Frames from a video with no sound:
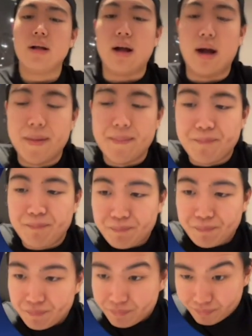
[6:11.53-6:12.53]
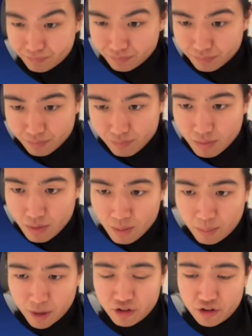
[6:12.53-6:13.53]

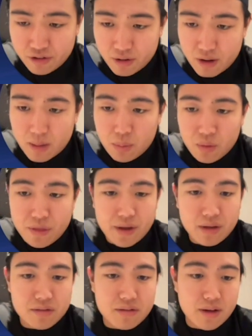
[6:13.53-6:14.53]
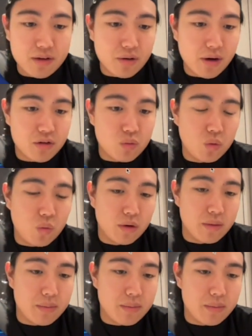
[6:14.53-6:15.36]
But just a couple things that you guys will want to be